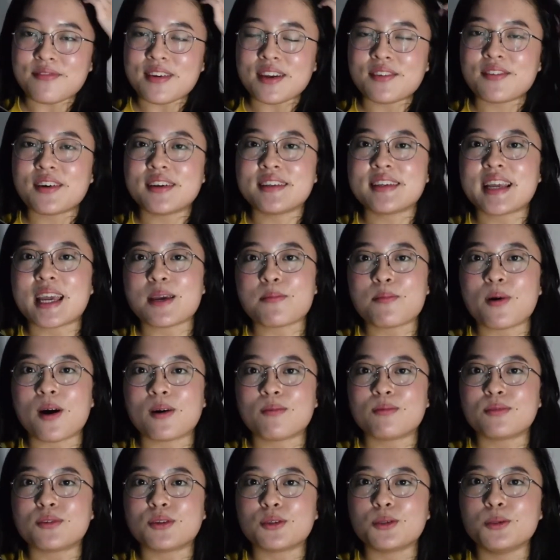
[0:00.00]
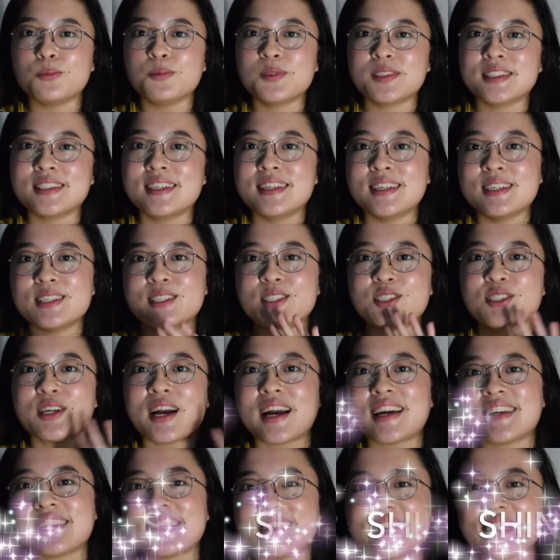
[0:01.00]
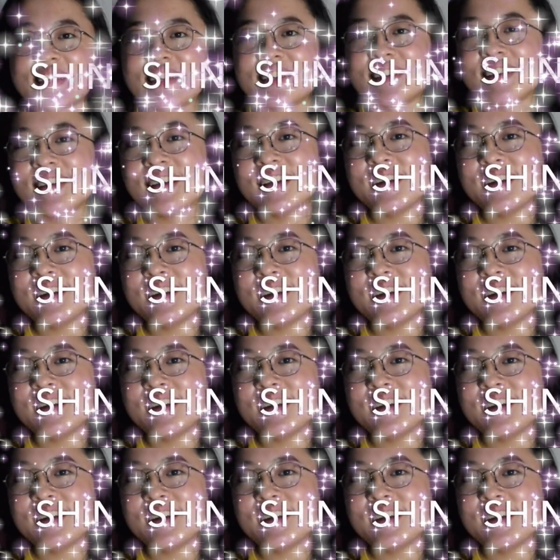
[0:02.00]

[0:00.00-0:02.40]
favorite K-pop groups, SHINee,